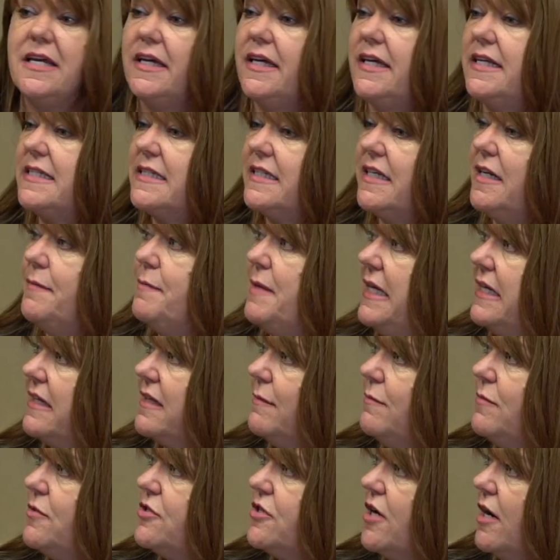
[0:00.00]
It's going to make
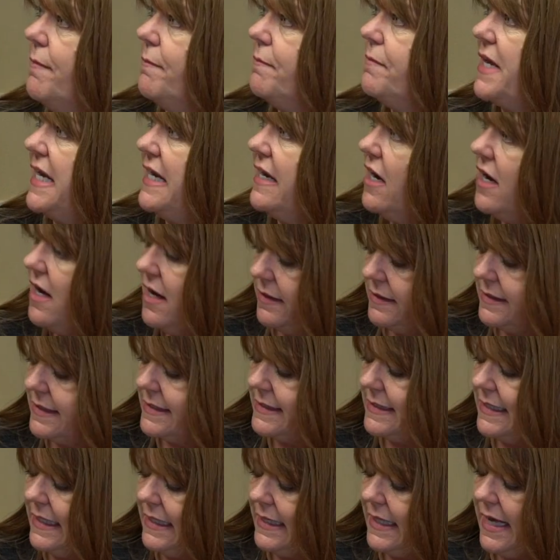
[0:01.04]
them jump. They can't
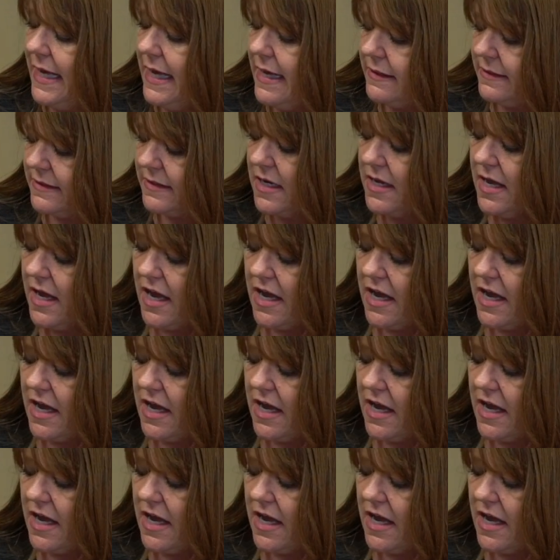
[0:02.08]
see that.